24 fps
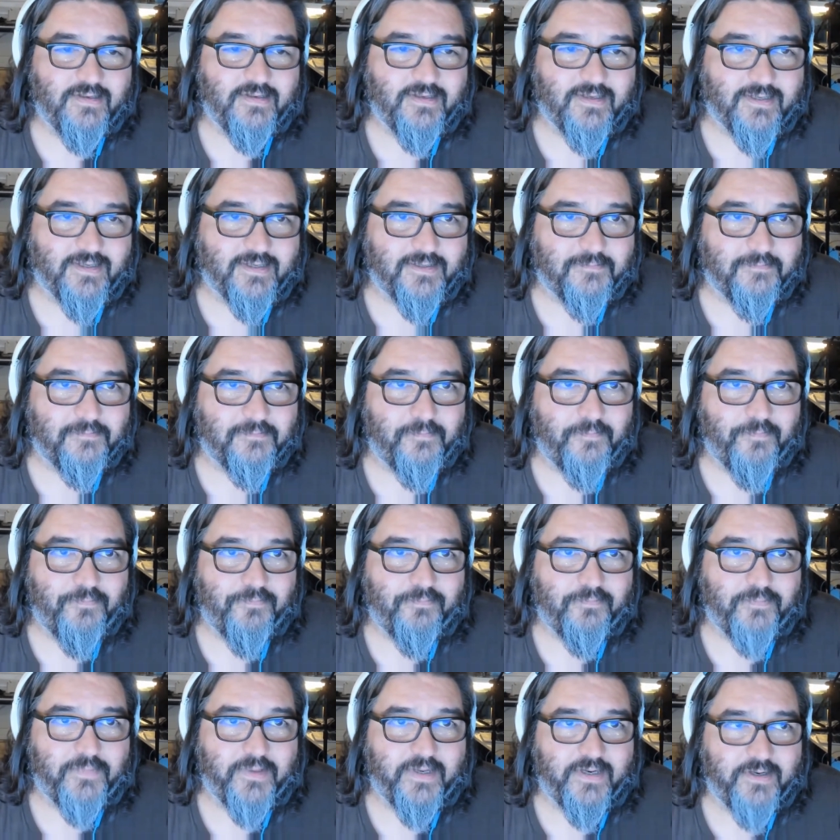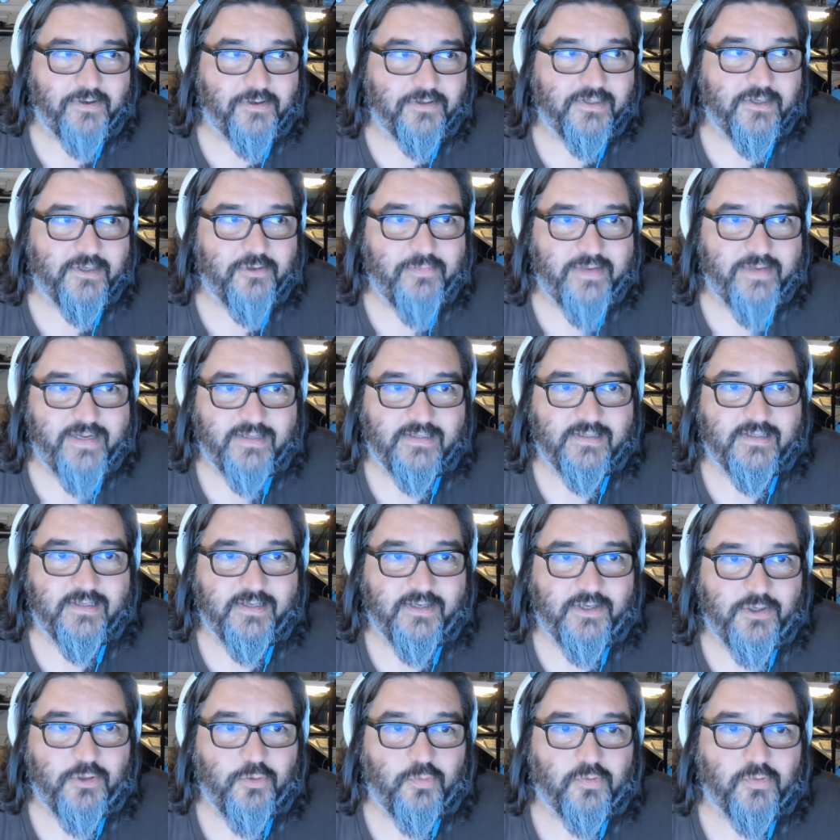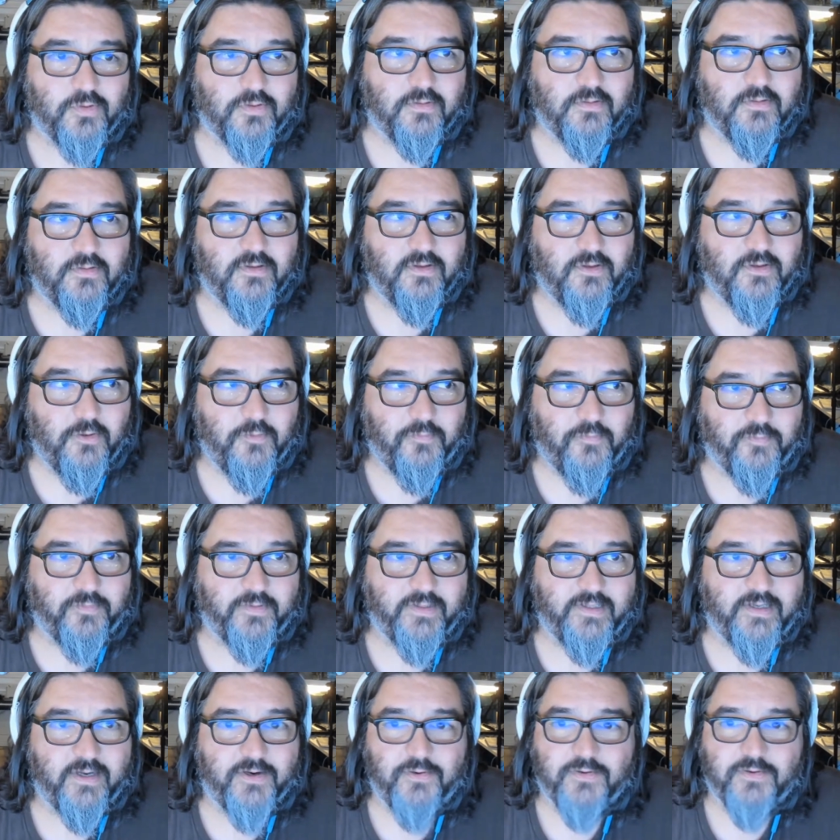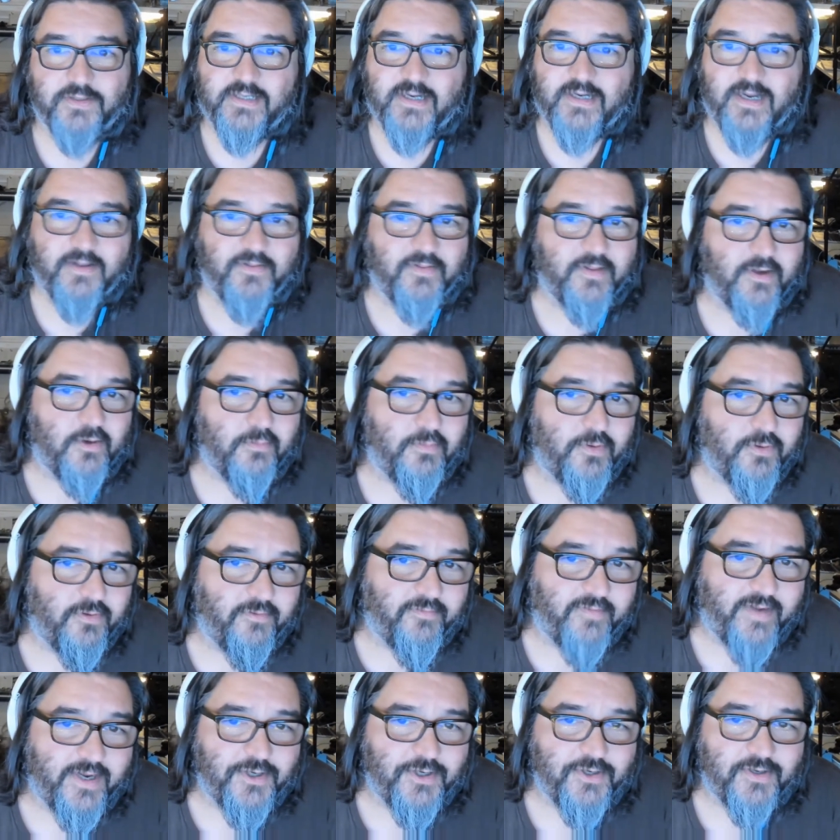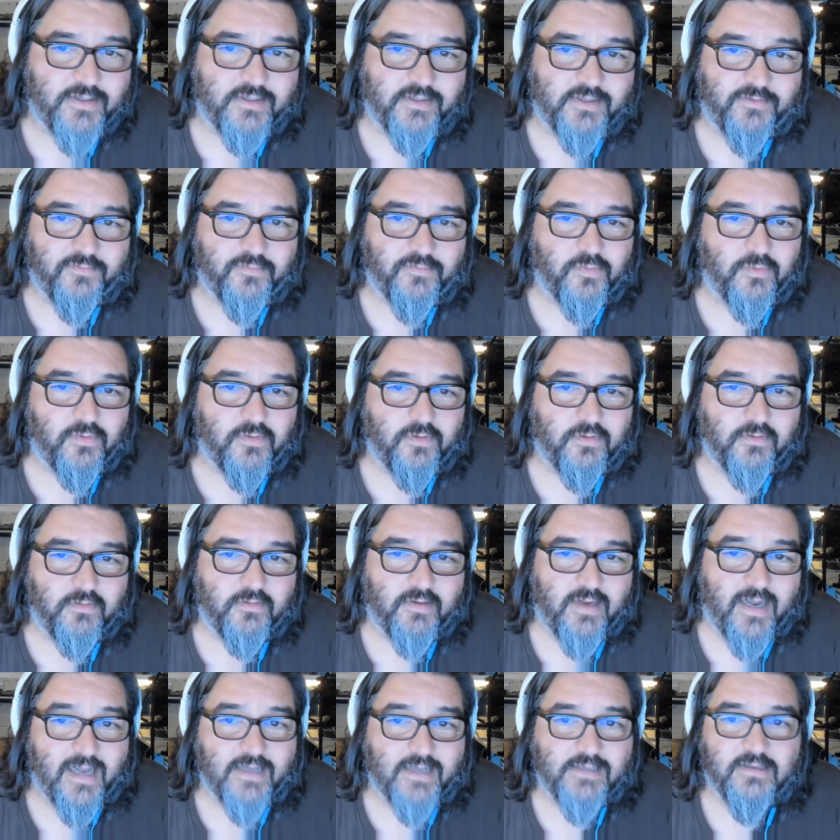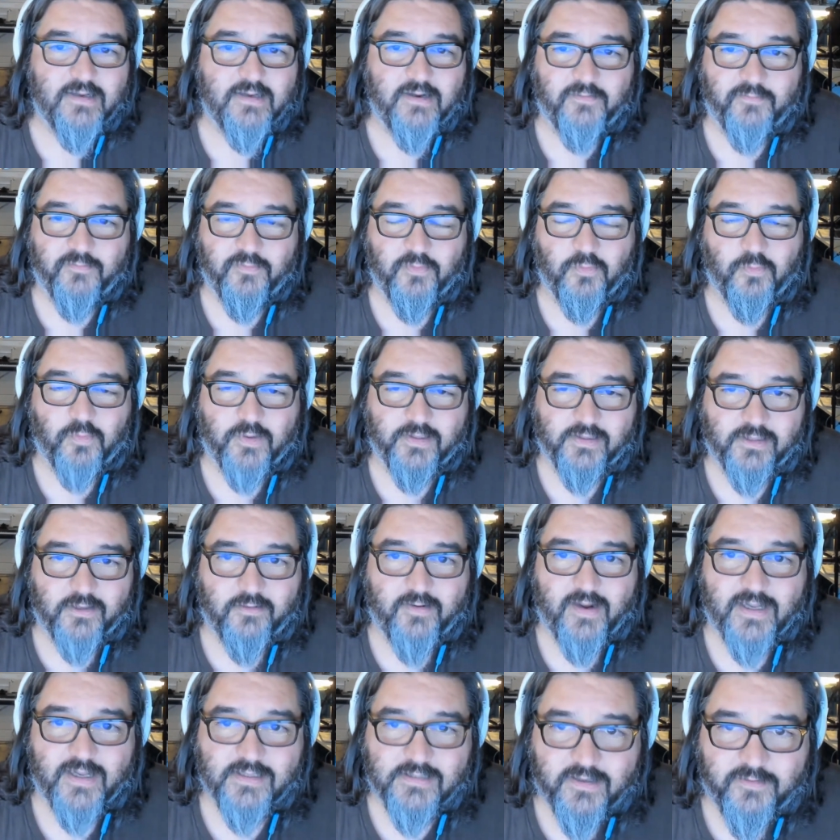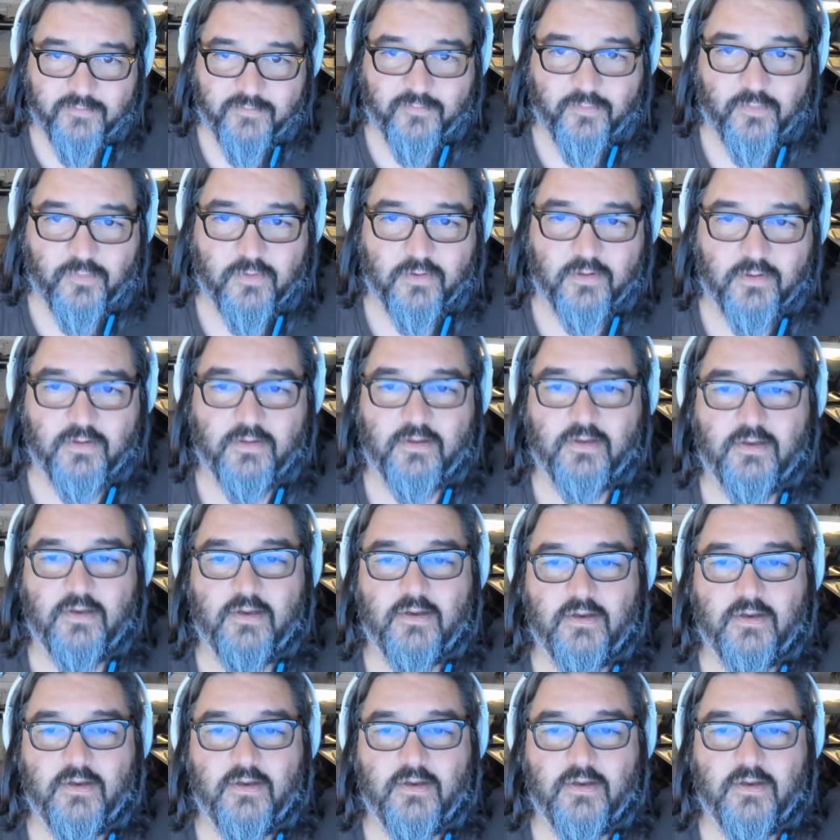But it also means that you will hopefully understand their motivations for asking for what they're asking for,